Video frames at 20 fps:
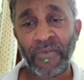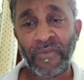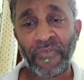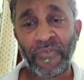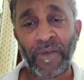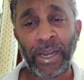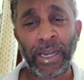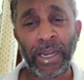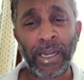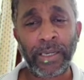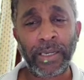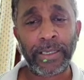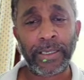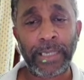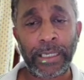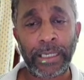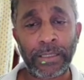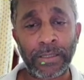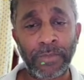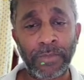500
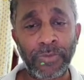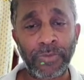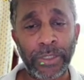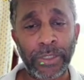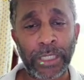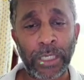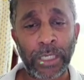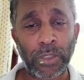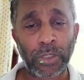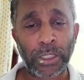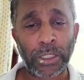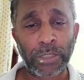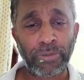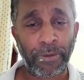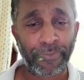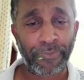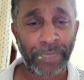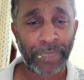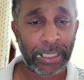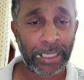items which had cost
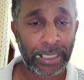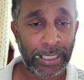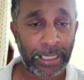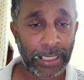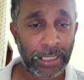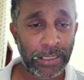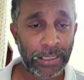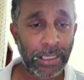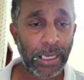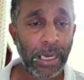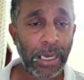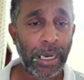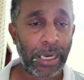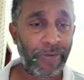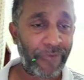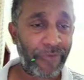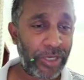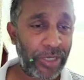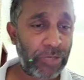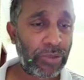15 each
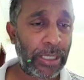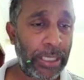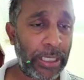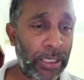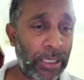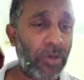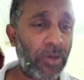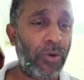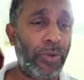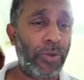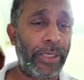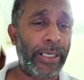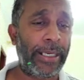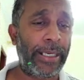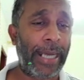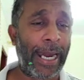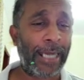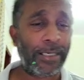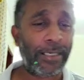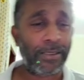and which were included
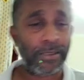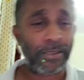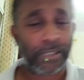at